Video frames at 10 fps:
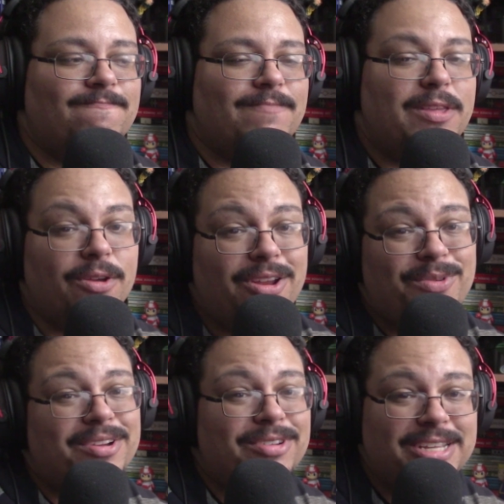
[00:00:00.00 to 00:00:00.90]
The only
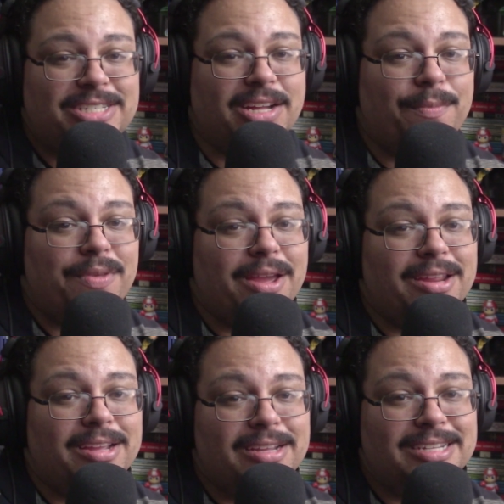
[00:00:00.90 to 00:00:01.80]
way to really stop that
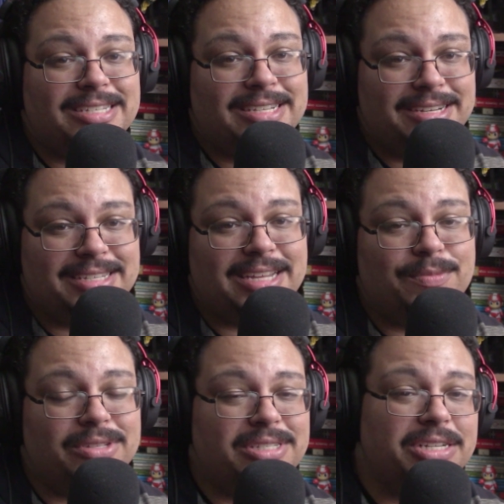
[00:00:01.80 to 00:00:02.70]
is to
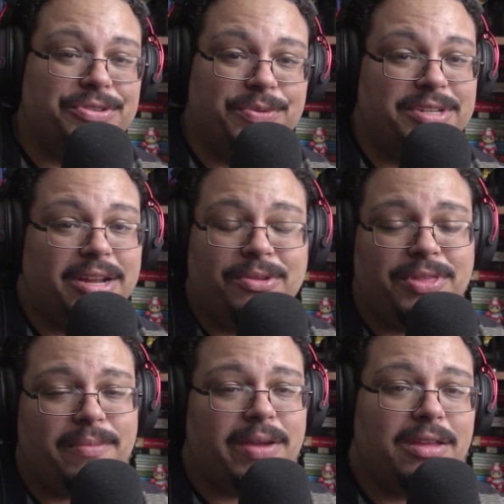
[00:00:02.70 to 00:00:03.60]
disable Siri, which I don't
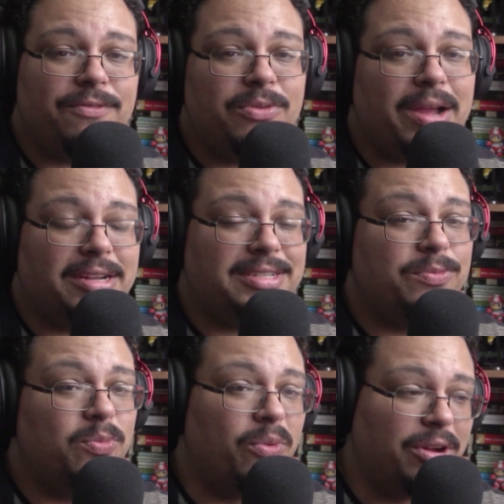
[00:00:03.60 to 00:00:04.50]
think many of you actually
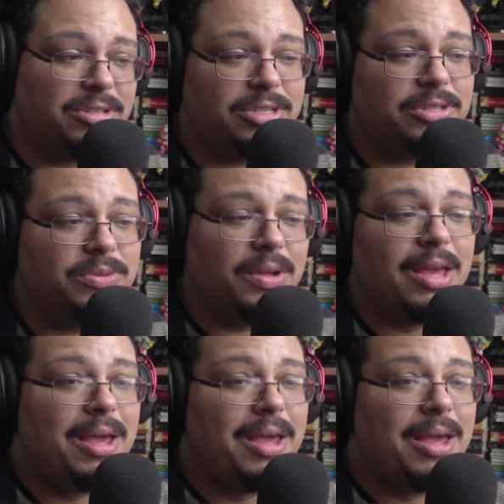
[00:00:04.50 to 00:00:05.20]
want to do.